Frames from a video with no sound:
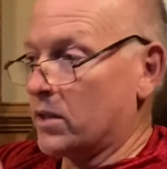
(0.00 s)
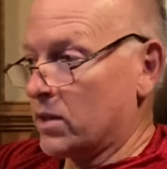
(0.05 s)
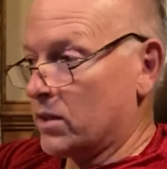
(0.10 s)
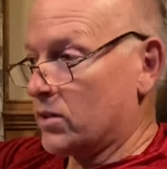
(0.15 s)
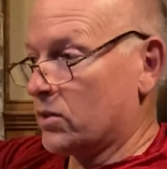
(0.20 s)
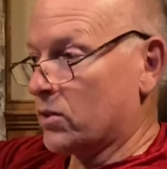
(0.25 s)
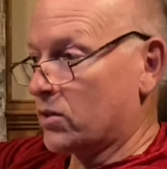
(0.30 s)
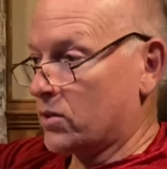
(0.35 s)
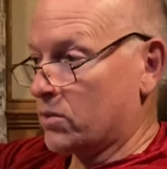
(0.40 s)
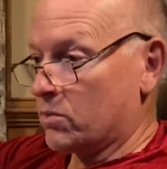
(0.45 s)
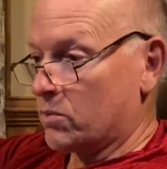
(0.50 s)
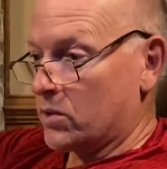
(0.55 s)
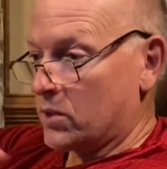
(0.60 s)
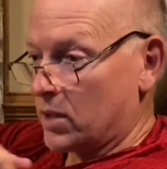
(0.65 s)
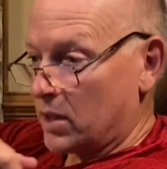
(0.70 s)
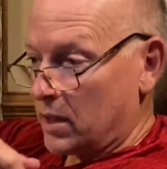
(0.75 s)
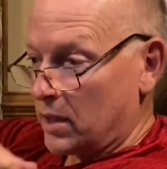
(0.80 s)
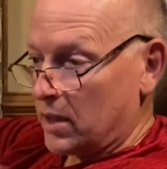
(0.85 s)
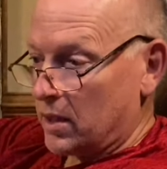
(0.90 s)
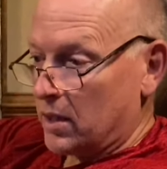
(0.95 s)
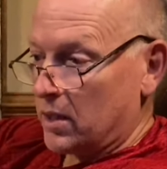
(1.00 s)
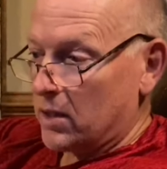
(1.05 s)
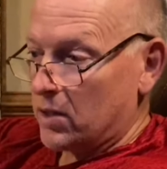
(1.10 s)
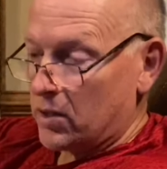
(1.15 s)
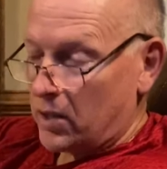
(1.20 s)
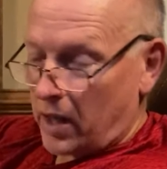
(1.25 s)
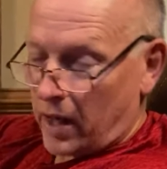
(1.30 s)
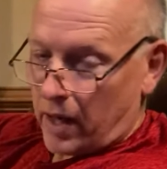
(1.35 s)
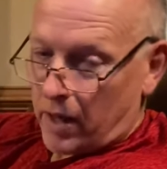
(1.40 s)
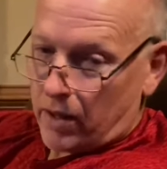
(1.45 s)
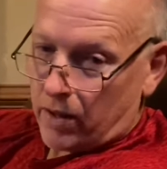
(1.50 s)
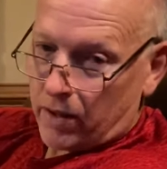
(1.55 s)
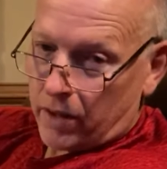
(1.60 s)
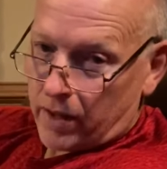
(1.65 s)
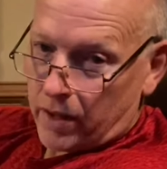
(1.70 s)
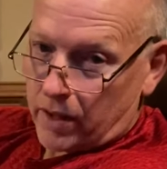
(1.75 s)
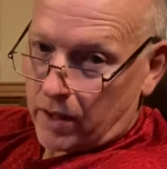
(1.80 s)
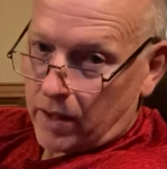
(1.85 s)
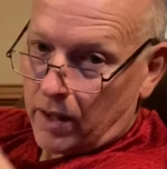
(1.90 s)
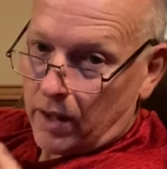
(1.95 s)
He took some seed and he scattered
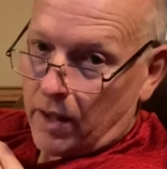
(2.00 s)
it